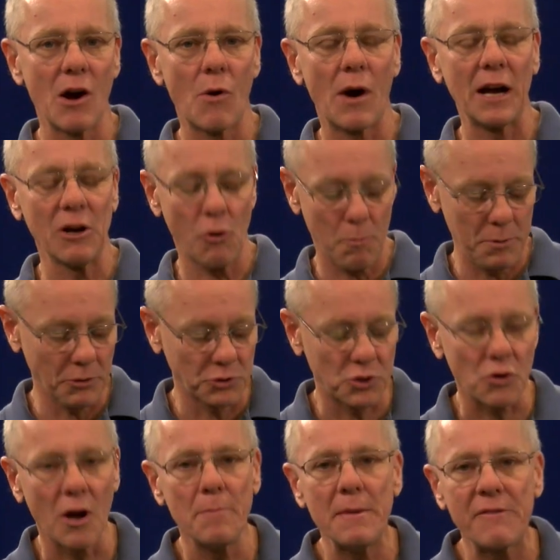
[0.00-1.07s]
I hope you'll
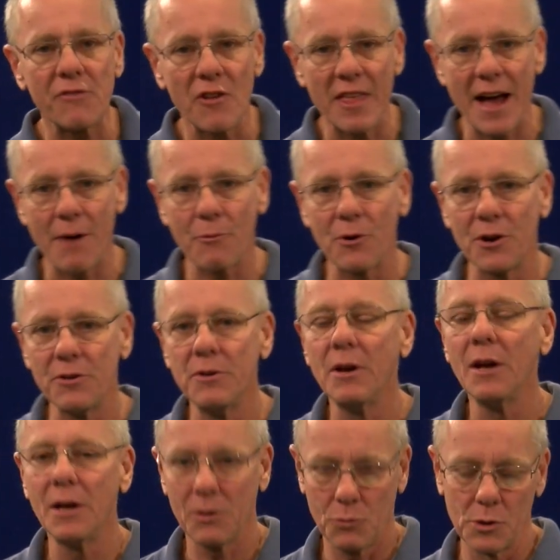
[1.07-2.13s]
join me for that one.
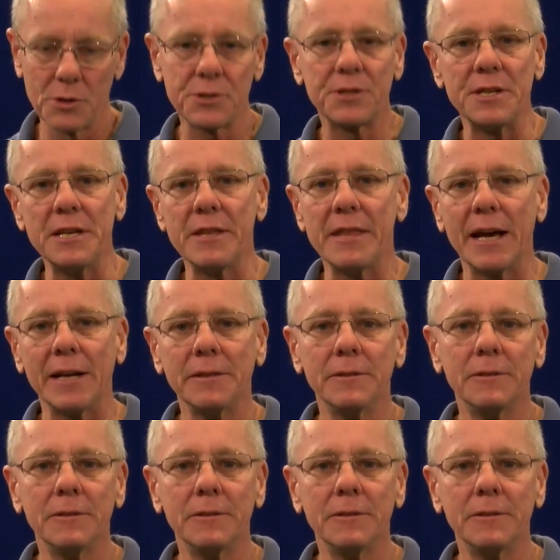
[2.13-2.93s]
We'll see you then.